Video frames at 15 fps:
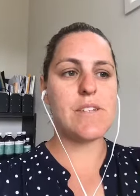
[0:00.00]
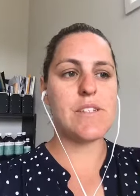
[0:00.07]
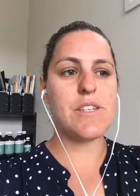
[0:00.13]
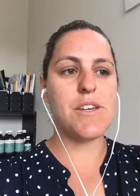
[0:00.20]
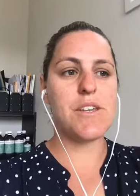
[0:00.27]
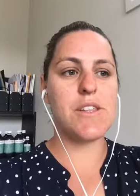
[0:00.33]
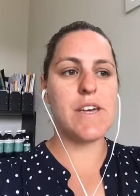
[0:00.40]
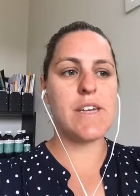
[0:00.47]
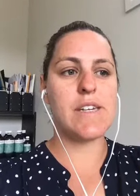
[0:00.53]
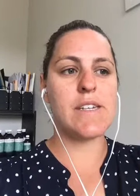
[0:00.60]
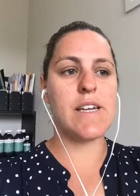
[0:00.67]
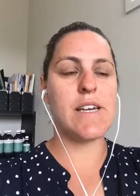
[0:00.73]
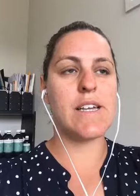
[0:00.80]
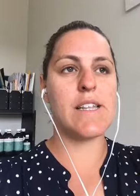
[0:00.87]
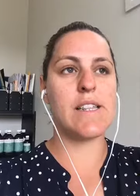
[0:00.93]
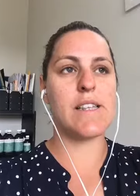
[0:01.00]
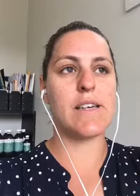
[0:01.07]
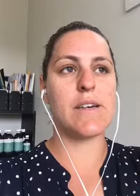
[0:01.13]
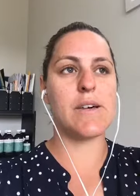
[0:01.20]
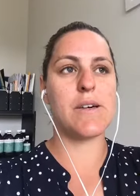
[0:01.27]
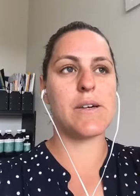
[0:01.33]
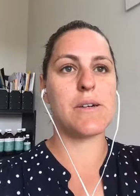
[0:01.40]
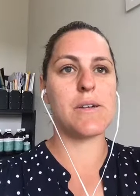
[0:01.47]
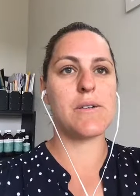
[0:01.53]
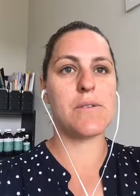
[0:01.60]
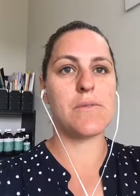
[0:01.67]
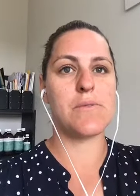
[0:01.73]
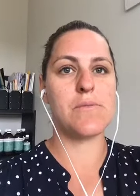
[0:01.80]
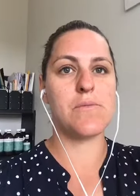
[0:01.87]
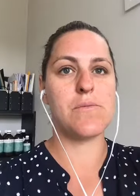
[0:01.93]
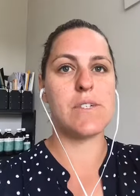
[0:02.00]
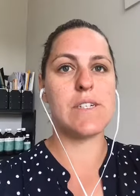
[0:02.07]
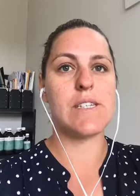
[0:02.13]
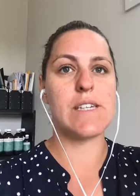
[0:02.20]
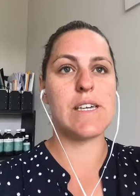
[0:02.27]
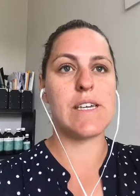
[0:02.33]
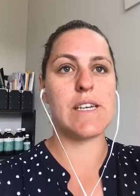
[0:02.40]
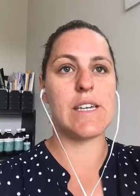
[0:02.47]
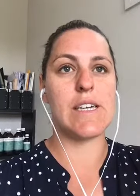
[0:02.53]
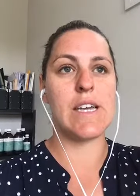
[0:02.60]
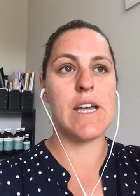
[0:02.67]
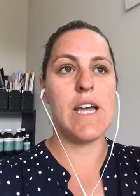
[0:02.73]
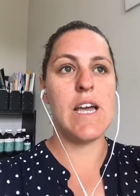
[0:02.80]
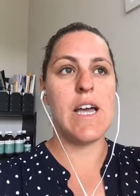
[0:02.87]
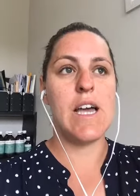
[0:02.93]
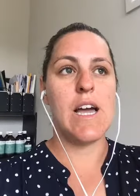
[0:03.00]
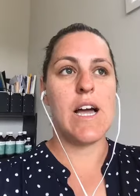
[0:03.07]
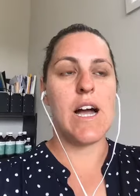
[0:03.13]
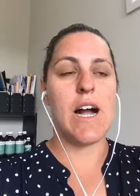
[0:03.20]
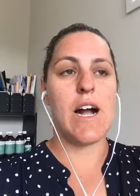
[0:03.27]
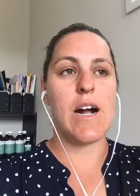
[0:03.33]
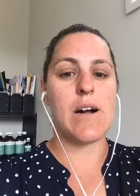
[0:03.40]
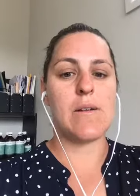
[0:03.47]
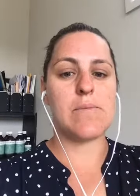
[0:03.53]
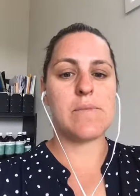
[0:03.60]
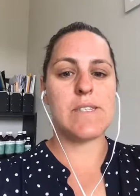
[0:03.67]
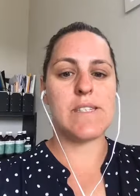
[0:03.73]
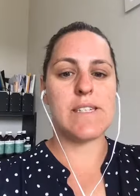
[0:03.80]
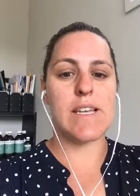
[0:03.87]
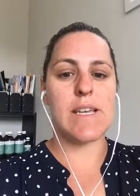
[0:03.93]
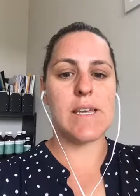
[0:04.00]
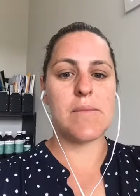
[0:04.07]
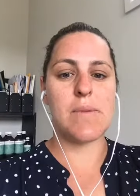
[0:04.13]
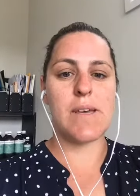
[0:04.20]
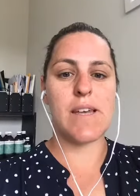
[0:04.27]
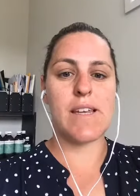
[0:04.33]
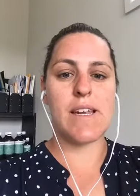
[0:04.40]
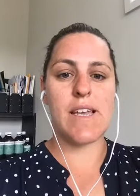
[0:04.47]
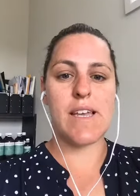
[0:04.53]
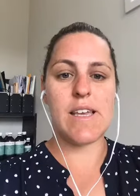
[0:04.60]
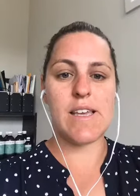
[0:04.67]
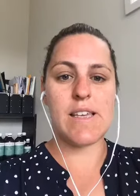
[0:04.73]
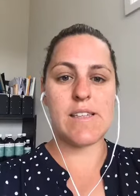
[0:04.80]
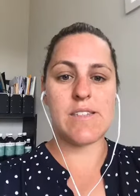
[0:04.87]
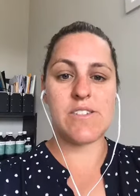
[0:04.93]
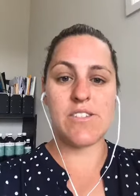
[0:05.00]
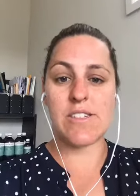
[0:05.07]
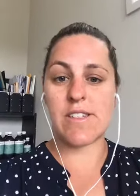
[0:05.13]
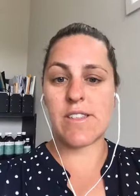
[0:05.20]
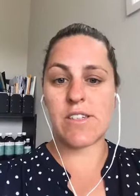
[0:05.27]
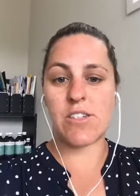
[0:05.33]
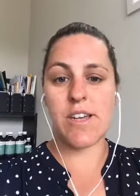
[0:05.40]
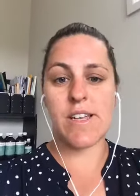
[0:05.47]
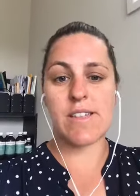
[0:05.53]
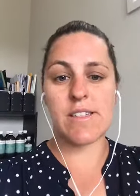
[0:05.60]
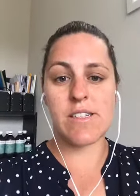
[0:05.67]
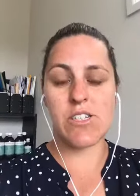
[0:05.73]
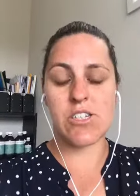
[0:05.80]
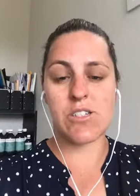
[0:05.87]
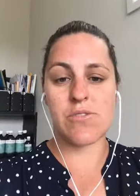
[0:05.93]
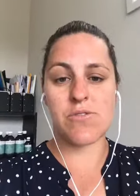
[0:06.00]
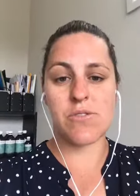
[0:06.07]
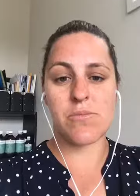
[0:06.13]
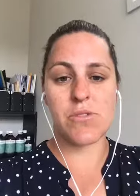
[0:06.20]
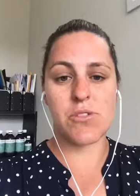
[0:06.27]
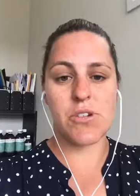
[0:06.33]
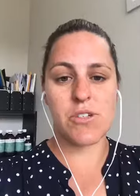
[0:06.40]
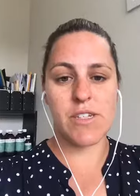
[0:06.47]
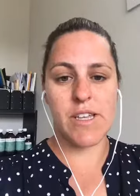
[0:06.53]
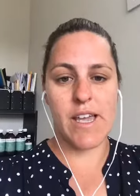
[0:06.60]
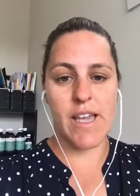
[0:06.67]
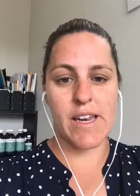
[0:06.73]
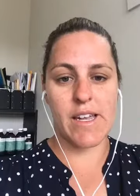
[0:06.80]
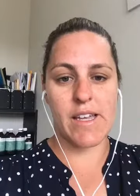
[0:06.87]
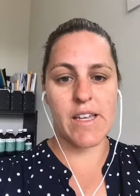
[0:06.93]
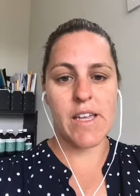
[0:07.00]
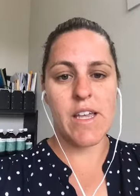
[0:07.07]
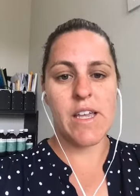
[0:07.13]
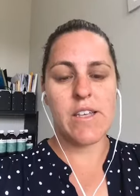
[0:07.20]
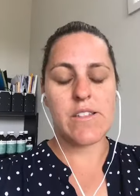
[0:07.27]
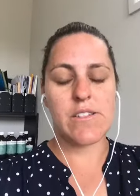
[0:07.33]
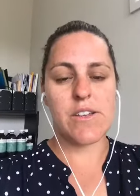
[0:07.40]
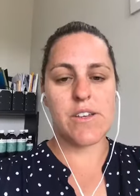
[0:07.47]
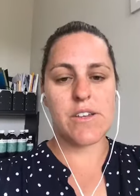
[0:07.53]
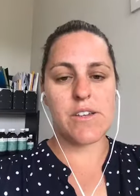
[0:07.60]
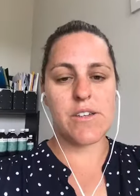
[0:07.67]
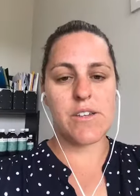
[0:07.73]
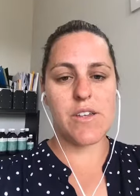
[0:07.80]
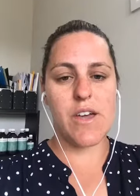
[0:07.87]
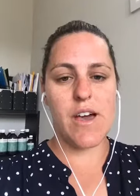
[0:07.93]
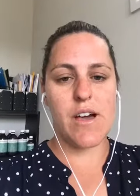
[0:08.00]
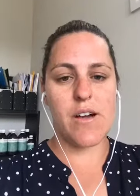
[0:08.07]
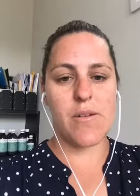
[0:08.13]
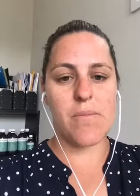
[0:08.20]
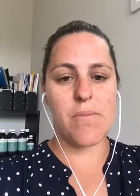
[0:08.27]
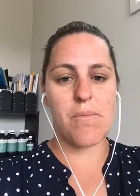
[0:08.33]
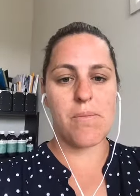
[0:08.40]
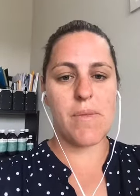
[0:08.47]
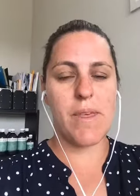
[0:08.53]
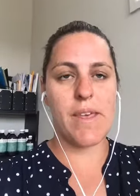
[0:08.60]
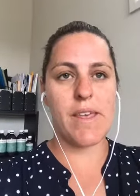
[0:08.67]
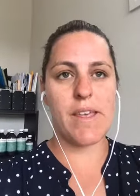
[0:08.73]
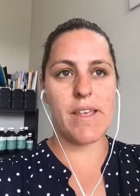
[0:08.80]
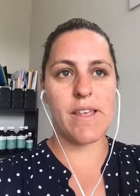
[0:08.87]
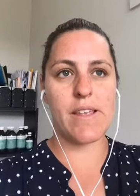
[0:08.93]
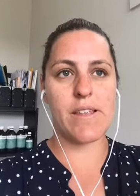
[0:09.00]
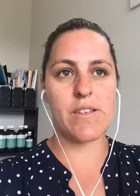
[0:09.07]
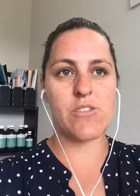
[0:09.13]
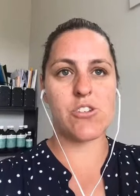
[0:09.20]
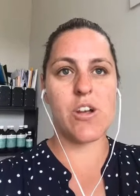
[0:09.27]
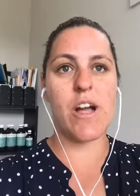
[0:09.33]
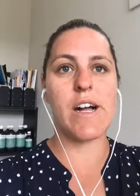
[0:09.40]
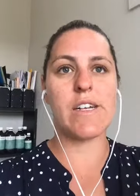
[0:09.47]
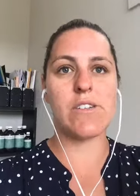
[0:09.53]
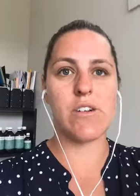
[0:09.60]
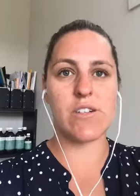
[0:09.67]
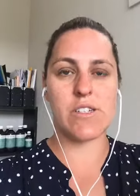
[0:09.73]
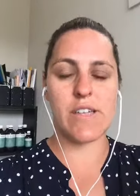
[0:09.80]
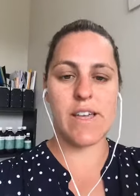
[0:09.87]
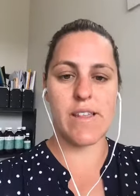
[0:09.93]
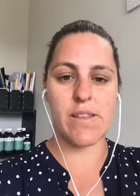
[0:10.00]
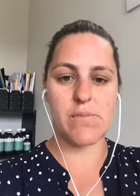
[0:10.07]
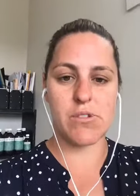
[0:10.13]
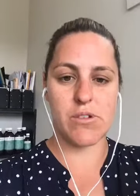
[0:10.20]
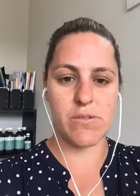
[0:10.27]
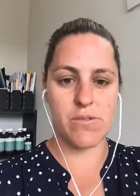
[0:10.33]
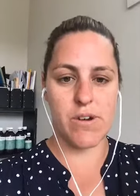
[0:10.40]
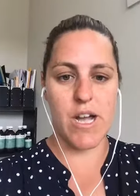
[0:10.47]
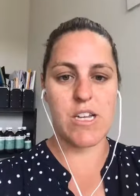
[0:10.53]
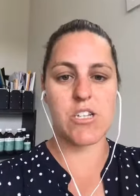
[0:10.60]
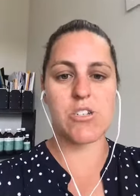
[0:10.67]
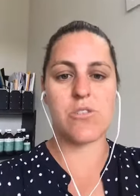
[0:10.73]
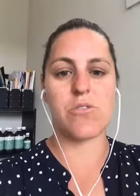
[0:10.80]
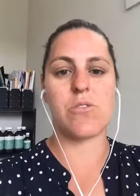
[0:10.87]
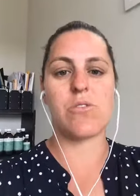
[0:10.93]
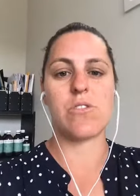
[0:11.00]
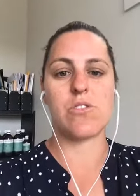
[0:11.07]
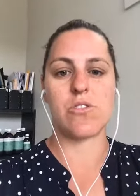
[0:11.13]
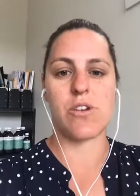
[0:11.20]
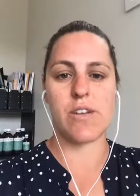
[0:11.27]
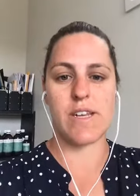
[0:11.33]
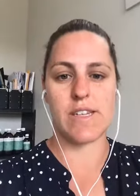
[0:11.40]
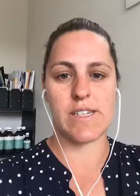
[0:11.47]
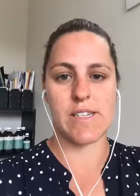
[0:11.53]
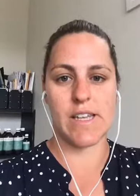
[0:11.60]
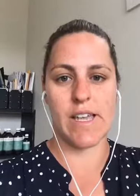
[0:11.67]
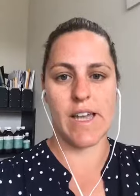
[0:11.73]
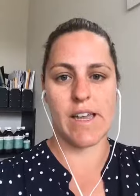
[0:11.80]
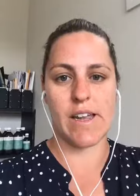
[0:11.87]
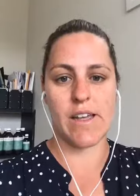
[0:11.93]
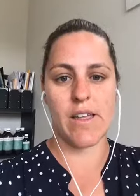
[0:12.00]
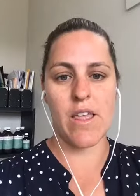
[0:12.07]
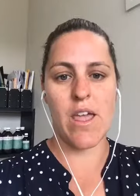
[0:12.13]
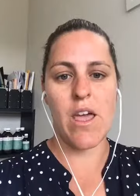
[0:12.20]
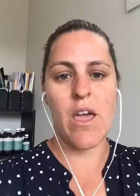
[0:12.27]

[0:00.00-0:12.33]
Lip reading: So then the really sticky bit is just the transition from trot to canter. So trying not to get them to rush through the trot into canter.